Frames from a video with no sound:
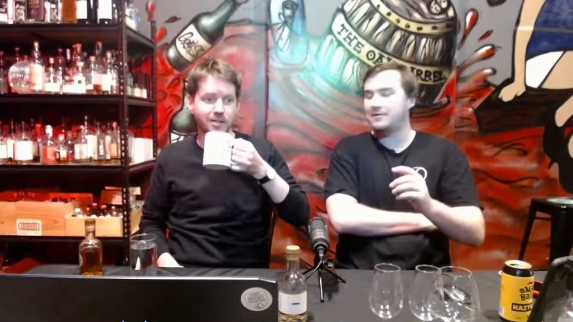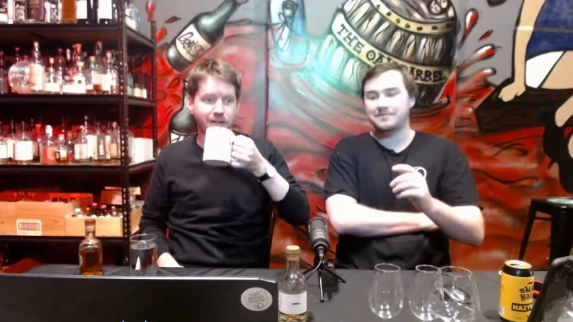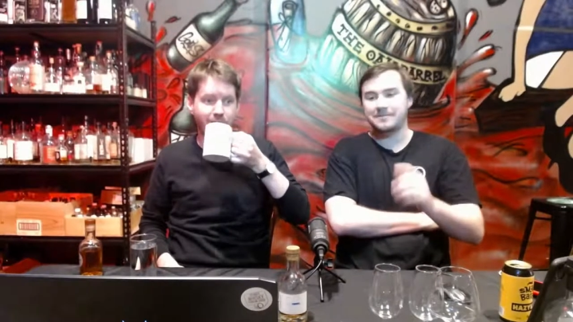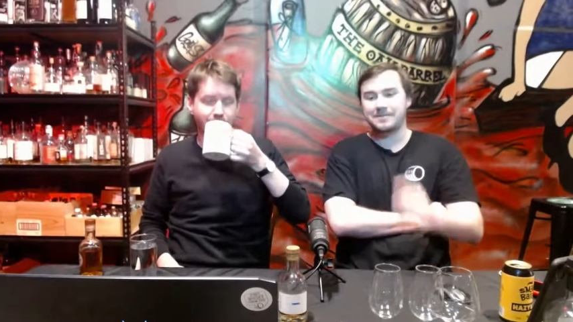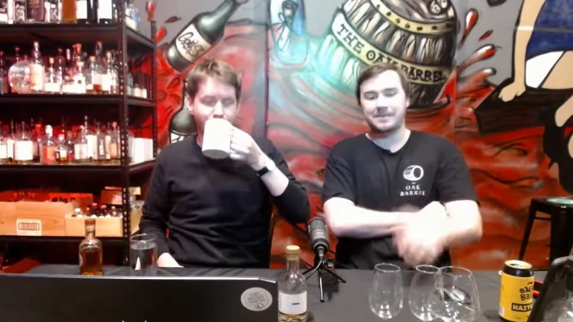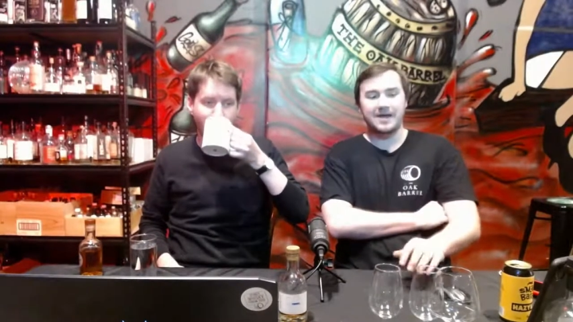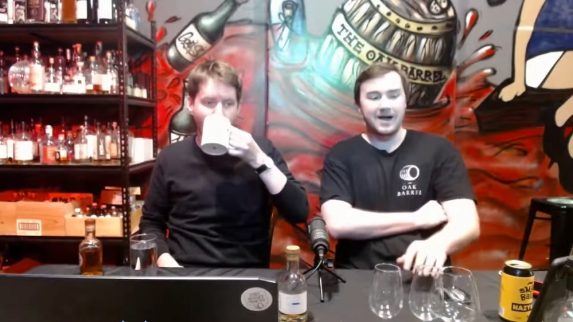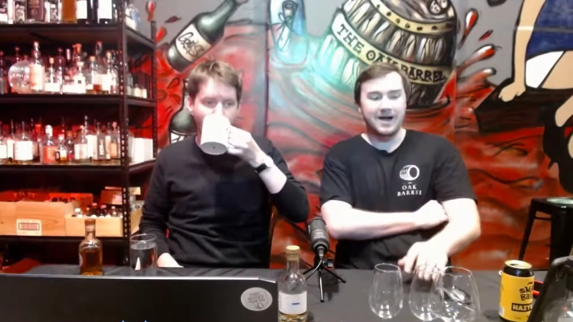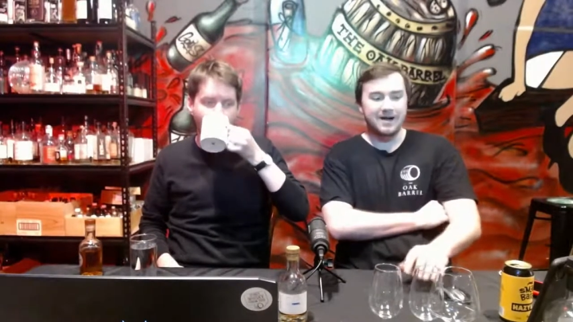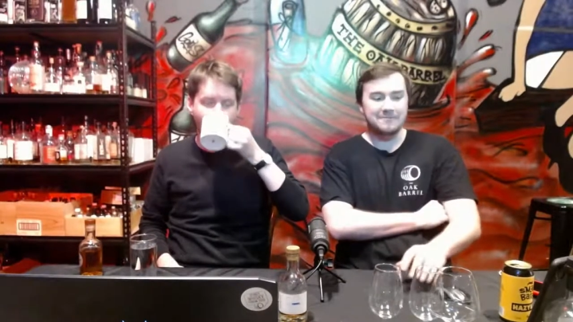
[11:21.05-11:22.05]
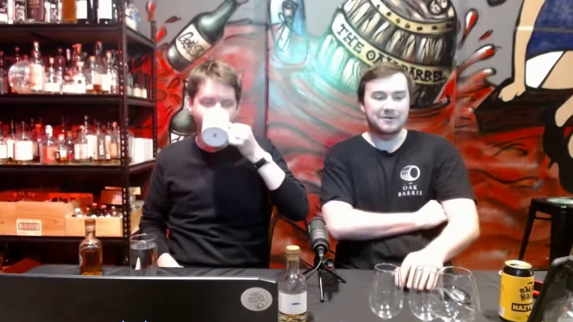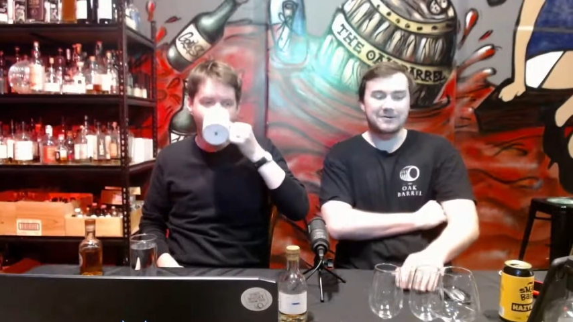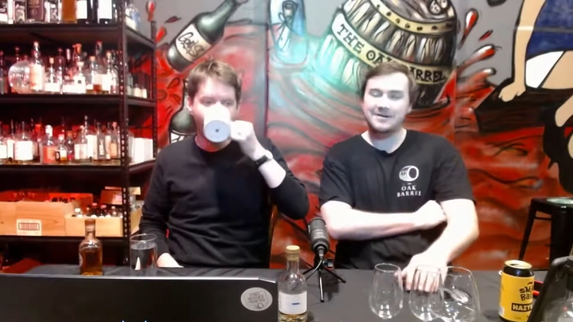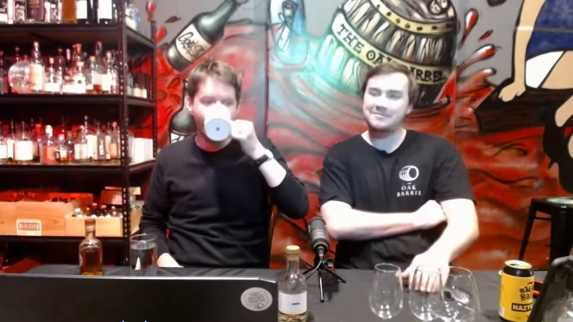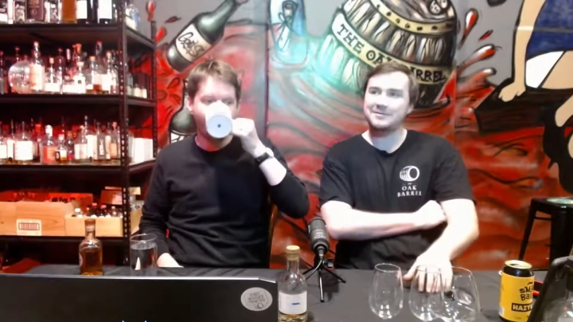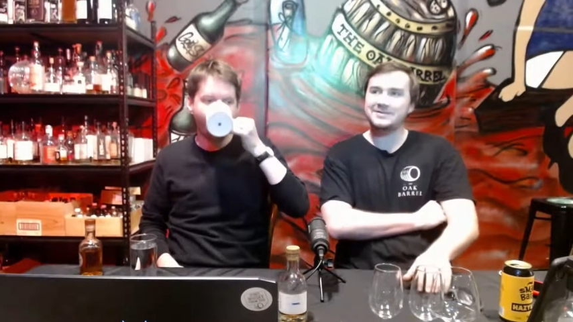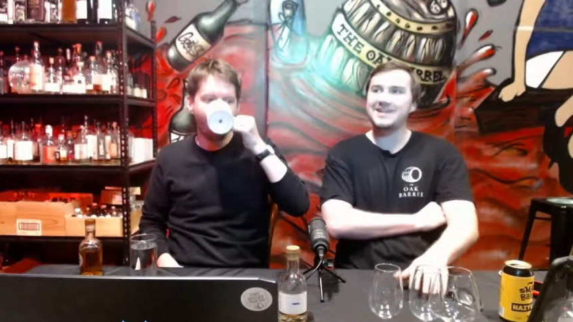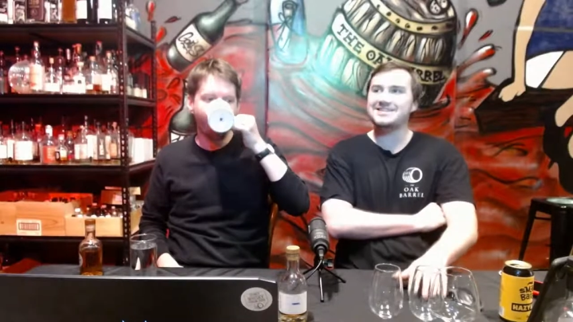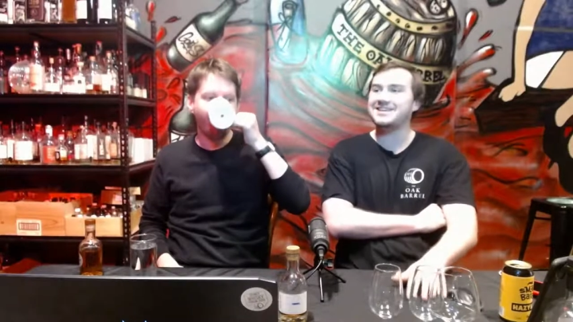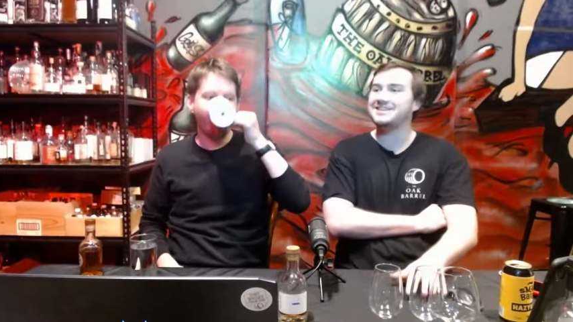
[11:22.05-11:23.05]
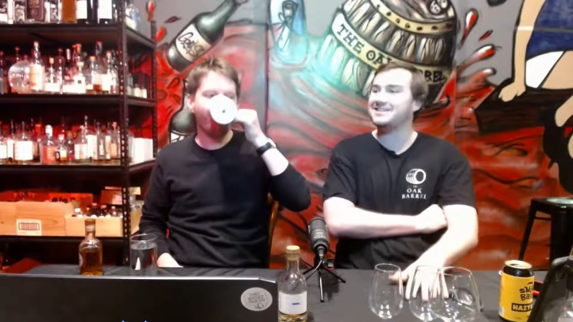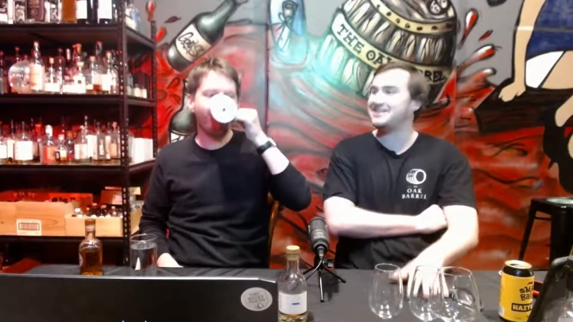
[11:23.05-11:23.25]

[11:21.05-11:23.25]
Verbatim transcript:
Speaker 1: Yeah. Uh, upon upon tasting